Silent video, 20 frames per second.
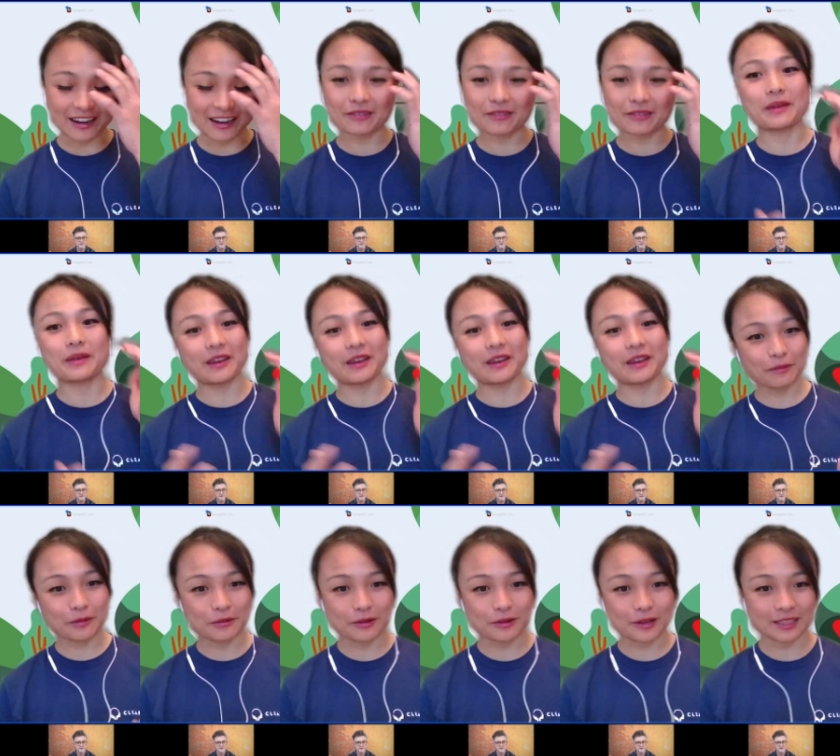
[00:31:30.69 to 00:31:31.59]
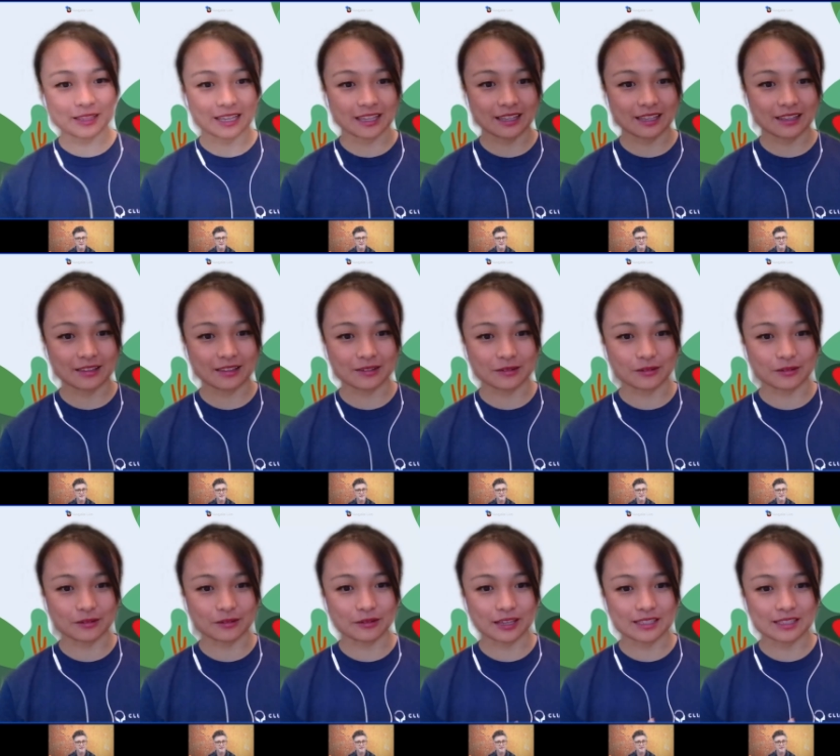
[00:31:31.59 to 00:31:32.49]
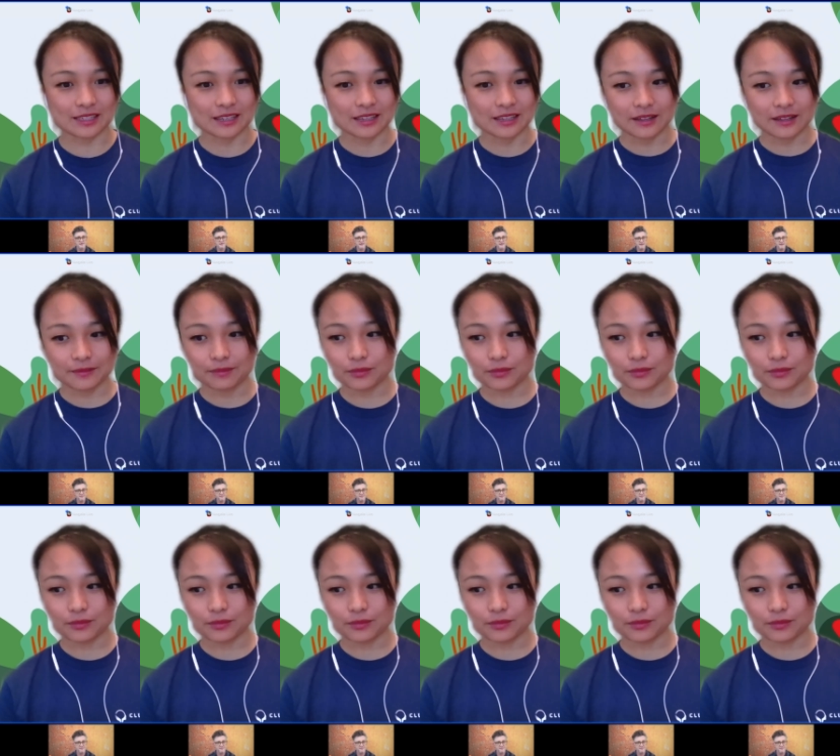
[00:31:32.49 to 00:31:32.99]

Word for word: unrepairable, and then you know, it's yeah